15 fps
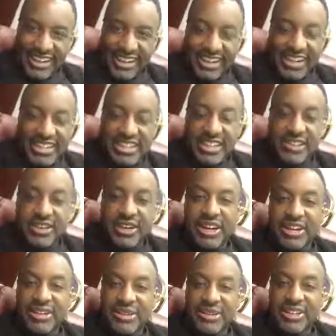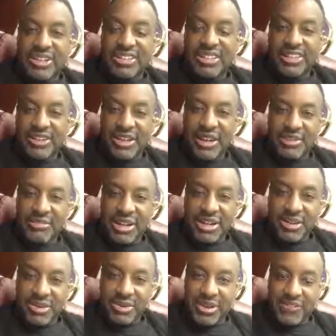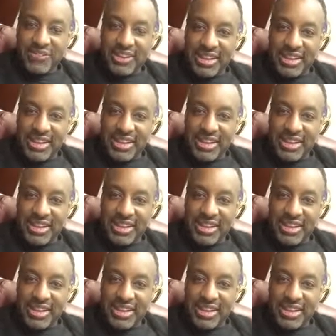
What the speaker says: Hey guys, I thought I'd do this. I thought I'd make a quick